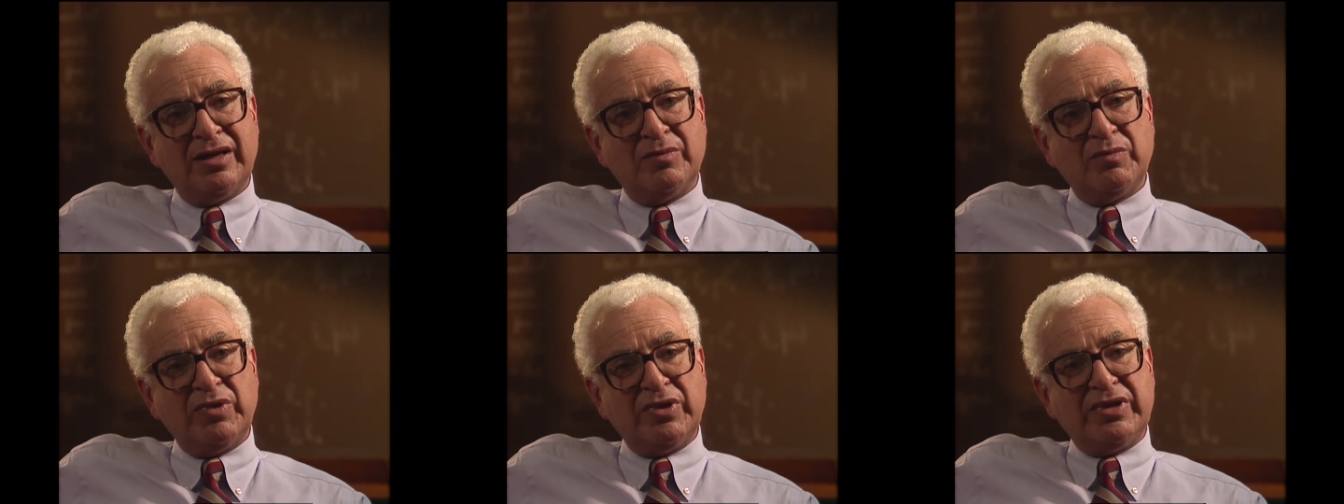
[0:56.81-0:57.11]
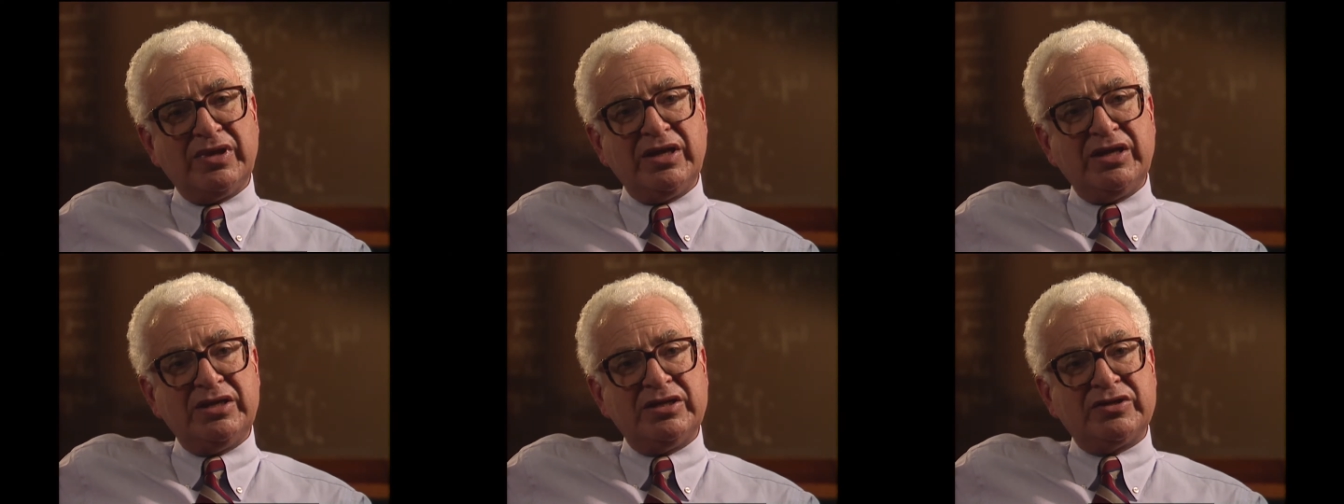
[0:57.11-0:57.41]
But
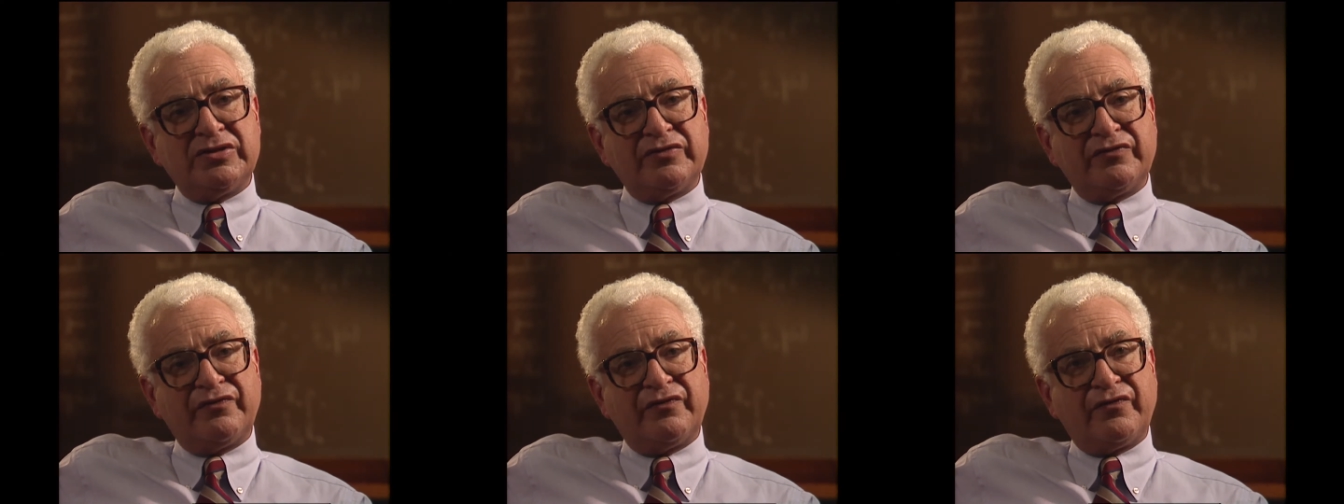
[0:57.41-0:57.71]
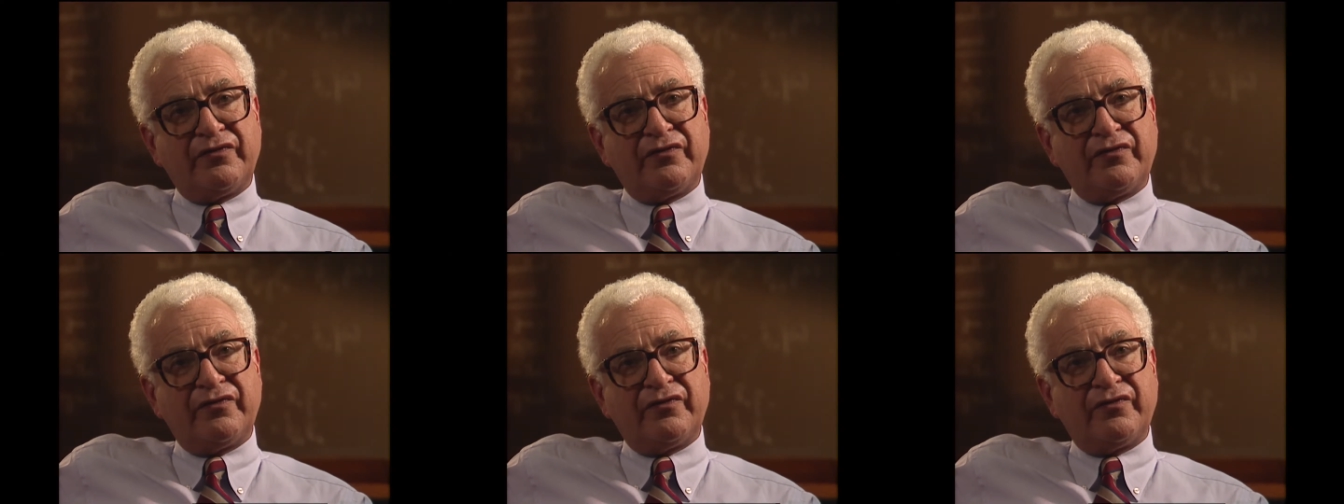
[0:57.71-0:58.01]
these
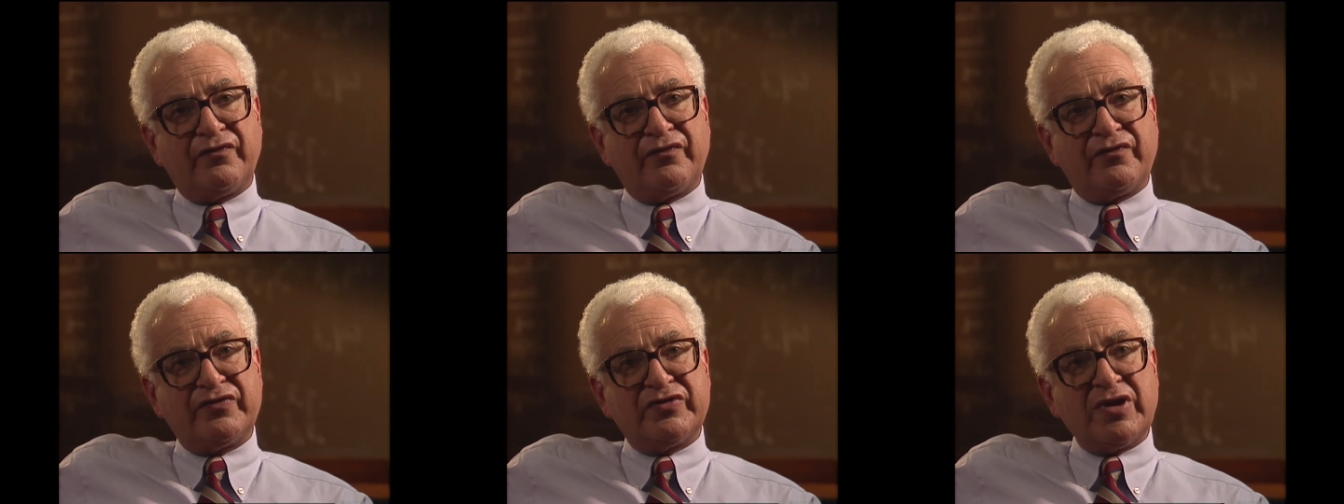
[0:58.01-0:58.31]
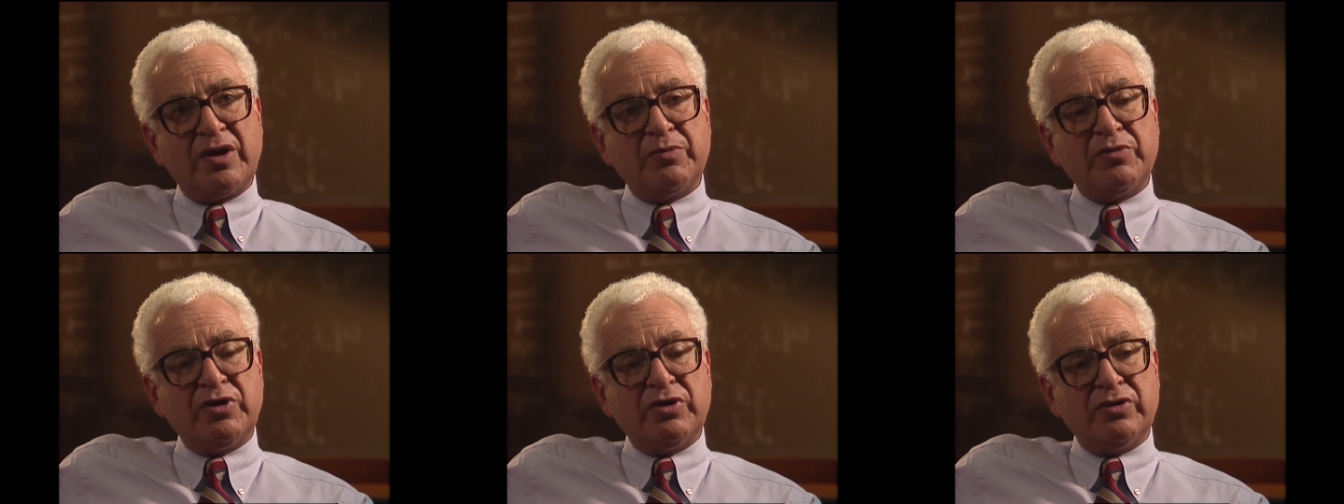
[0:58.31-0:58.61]

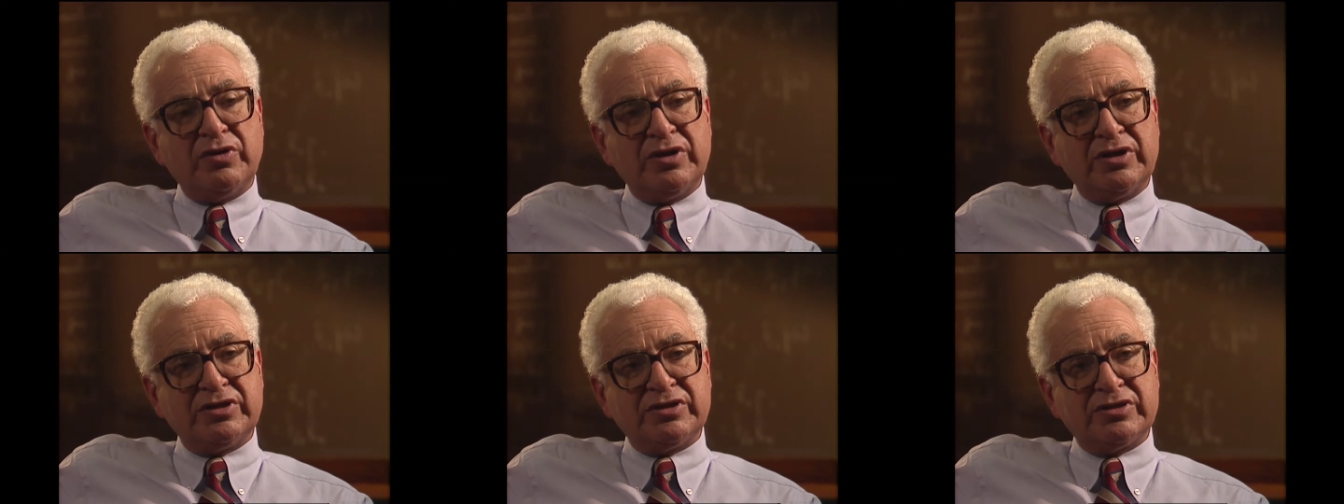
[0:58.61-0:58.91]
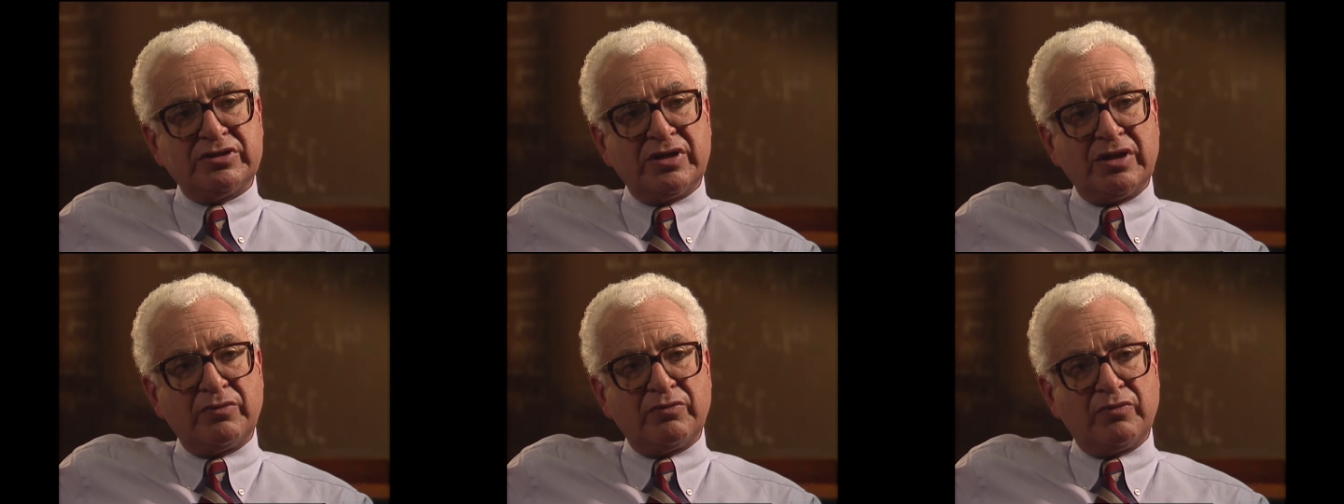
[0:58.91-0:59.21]

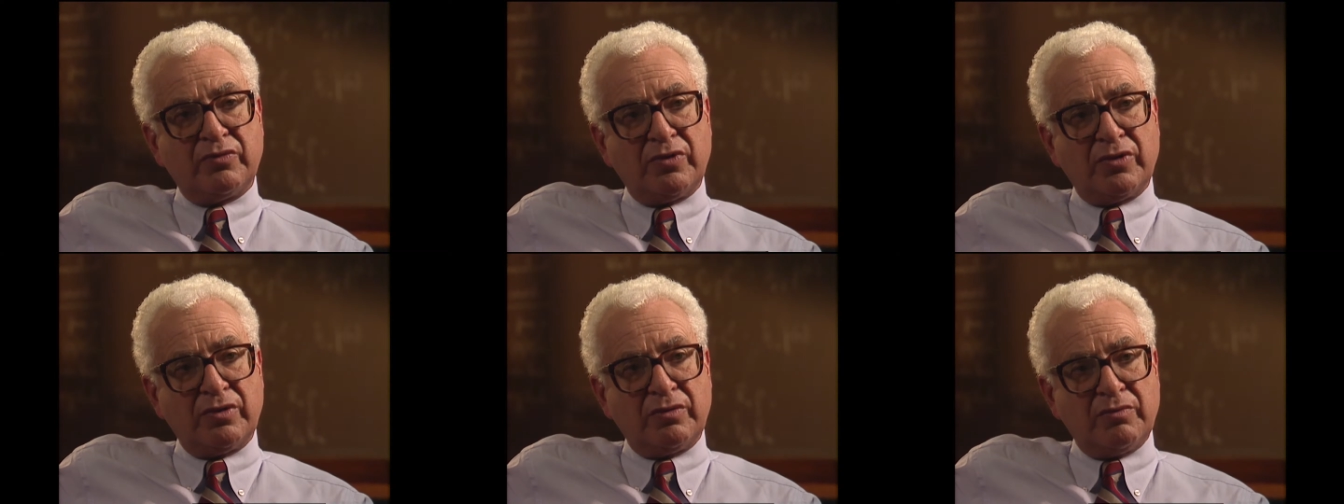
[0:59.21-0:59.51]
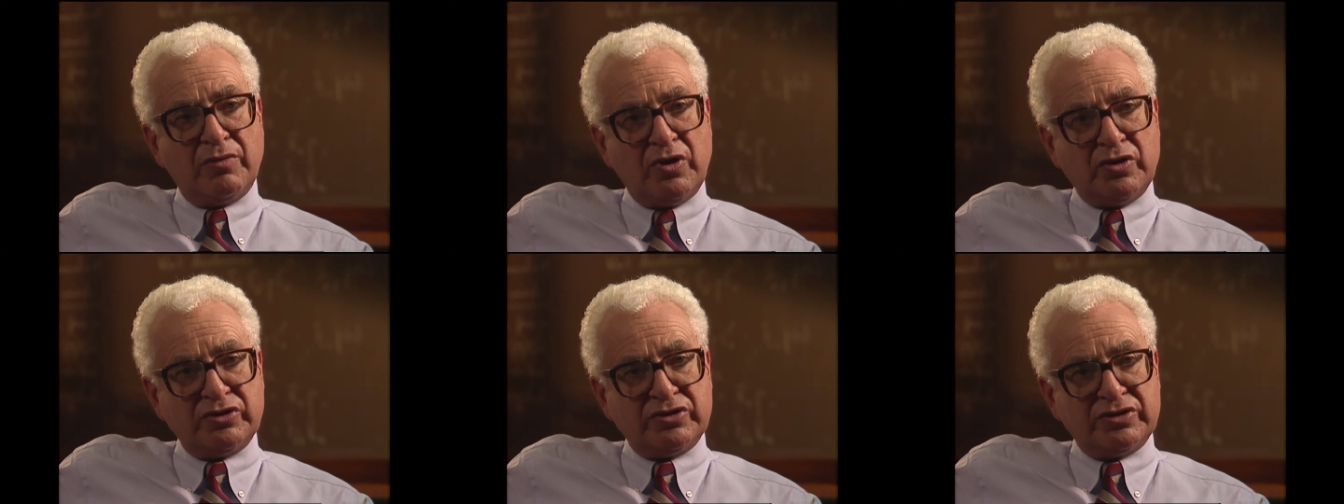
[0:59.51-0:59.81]
subunits that were
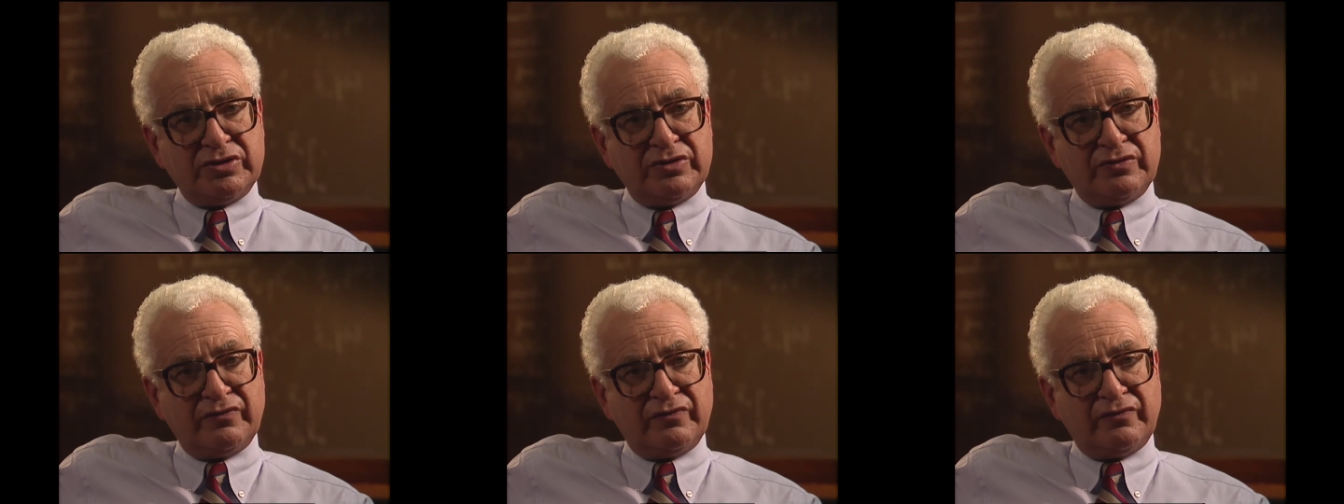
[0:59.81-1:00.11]
most,